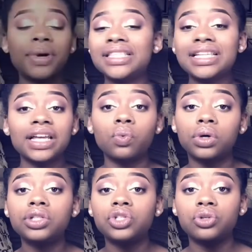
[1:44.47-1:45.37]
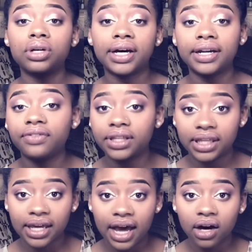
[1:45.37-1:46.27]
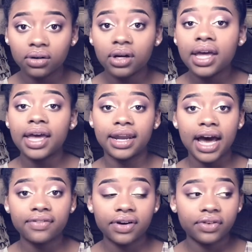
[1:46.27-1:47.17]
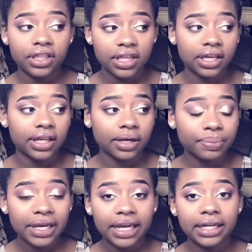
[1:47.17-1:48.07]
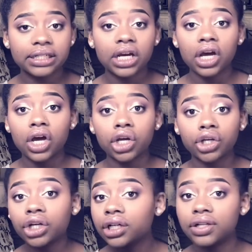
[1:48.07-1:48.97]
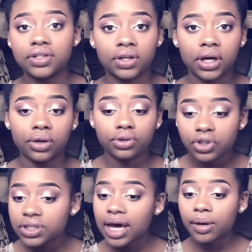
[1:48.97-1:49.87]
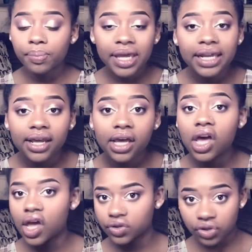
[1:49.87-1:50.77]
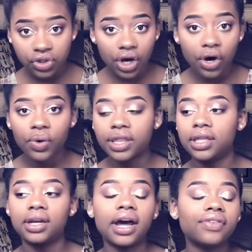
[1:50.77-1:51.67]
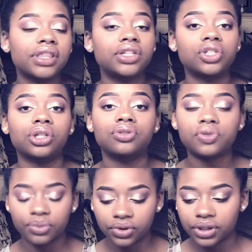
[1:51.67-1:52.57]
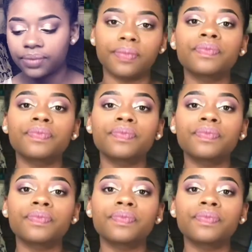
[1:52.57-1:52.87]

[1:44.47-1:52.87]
basically, once you cut everything out and have everything like planned, you're good to go. You just gotta pin it and sew, and then everything should go smoothly.